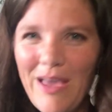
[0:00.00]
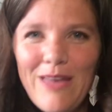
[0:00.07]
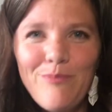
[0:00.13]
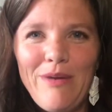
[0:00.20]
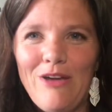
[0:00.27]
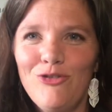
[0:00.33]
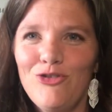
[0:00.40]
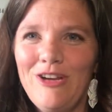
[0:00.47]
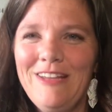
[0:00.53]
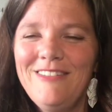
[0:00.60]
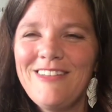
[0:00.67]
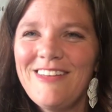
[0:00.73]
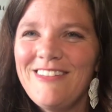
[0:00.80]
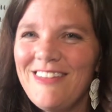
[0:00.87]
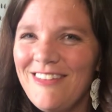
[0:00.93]
boundaries,
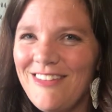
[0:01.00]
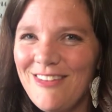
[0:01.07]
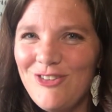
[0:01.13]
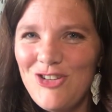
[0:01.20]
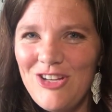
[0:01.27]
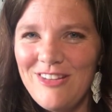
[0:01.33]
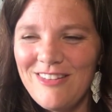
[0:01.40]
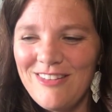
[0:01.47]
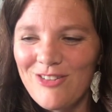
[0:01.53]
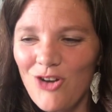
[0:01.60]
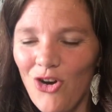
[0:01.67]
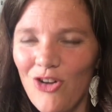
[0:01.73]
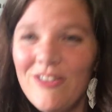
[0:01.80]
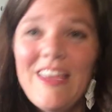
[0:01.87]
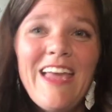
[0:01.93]
because this is Jesus'
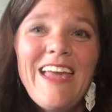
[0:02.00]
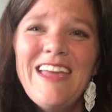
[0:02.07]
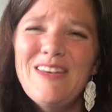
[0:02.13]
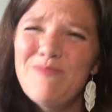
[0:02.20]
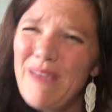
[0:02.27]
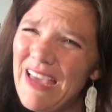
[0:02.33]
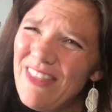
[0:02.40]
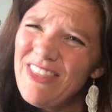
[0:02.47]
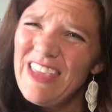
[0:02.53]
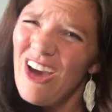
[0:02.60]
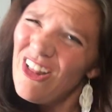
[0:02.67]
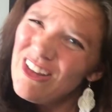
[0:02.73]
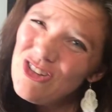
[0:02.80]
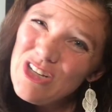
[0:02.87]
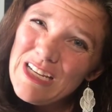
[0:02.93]
calls, and bad
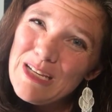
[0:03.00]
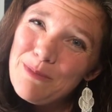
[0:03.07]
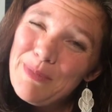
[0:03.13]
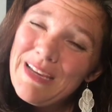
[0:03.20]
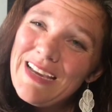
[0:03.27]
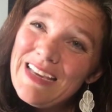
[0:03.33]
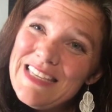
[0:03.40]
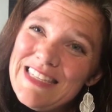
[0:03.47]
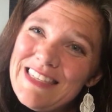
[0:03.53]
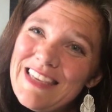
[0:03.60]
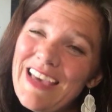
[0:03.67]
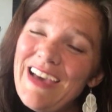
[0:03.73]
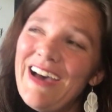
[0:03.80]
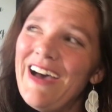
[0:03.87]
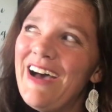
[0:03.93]
theology, because
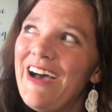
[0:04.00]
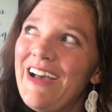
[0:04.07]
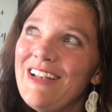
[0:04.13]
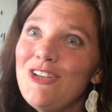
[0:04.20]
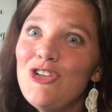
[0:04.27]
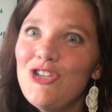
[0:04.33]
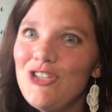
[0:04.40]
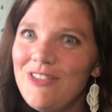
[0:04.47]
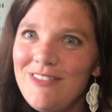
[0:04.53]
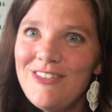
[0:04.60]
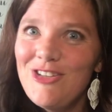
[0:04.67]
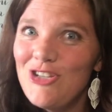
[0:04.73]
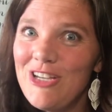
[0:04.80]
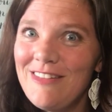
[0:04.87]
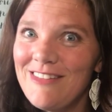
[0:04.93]

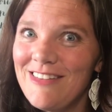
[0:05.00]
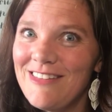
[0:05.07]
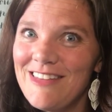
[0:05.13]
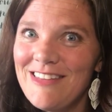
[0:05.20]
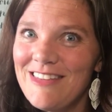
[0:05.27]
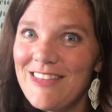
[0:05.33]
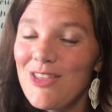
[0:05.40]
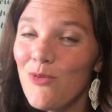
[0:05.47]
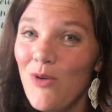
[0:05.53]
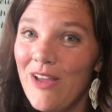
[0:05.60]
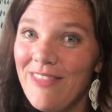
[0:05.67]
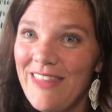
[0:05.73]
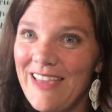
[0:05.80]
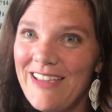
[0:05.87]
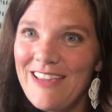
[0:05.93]
Jesus is the
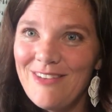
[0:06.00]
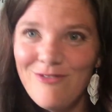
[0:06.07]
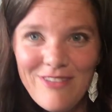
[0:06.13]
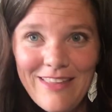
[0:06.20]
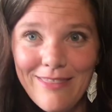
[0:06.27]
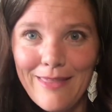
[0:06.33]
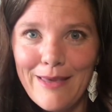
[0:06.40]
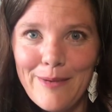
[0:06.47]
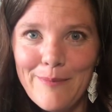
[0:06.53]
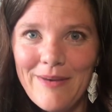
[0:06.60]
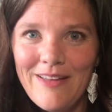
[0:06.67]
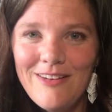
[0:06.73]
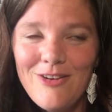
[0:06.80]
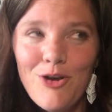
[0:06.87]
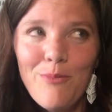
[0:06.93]
one that can feed them,
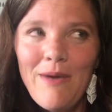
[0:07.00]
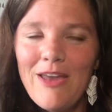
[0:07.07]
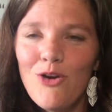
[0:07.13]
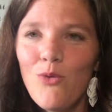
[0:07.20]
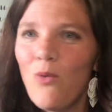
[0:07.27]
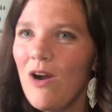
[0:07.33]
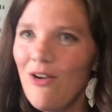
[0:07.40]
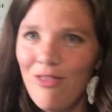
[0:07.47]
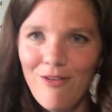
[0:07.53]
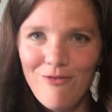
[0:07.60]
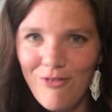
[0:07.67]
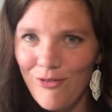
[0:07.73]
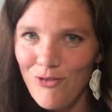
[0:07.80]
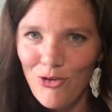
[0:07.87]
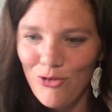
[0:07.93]
no matter where the
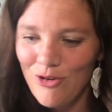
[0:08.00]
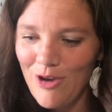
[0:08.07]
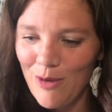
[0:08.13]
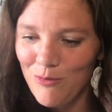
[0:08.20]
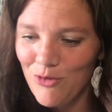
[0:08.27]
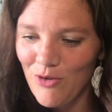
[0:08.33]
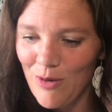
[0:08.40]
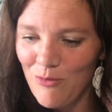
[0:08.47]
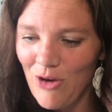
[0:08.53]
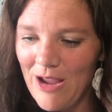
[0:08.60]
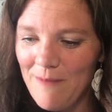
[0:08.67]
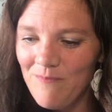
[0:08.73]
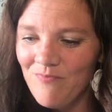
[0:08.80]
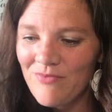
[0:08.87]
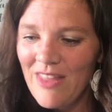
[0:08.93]
food comes from,
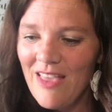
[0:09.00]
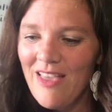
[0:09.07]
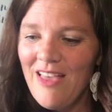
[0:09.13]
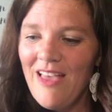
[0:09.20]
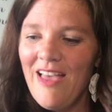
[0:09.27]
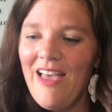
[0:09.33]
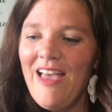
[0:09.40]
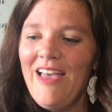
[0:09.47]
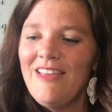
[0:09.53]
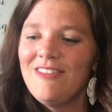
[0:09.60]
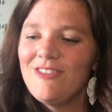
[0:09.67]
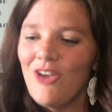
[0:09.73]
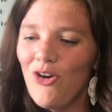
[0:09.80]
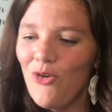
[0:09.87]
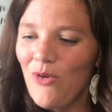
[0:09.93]
right?
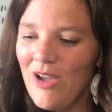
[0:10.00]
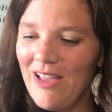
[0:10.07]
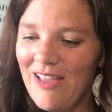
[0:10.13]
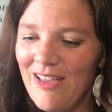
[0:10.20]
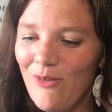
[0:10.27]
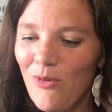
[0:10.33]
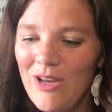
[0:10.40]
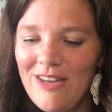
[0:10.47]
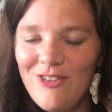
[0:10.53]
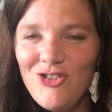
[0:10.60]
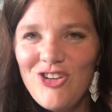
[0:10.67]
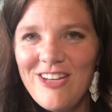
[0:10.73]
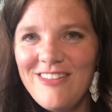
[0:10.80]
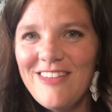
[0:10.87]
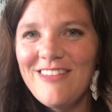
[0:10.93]
So what does
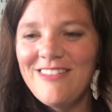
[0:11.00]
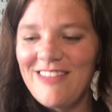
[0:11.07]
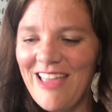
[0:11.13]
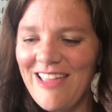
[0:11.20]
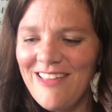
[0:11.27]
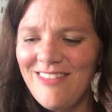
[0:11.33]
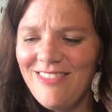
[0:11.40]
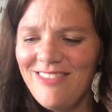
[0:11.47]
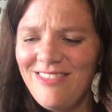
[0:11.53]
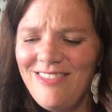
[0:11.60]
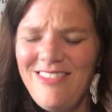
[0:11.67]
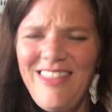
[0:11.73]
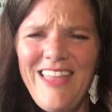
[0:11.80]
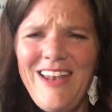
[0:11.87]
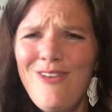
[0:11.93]
Jesus say?
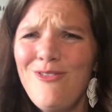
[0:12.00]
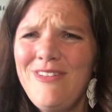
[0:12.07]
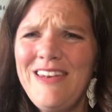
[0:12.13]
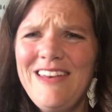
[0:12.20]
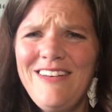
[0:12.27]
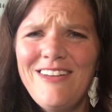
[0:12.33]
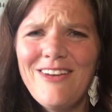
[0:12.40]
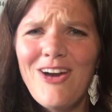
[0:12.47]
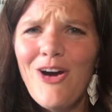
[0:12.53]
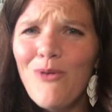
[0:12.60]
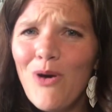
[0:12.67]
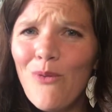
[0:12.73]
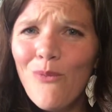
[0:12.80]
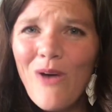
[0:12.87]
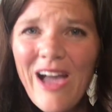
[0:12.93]
They don't need to go
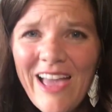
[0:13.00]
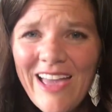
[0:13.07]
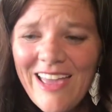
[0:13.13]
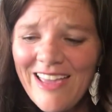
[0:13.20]
away.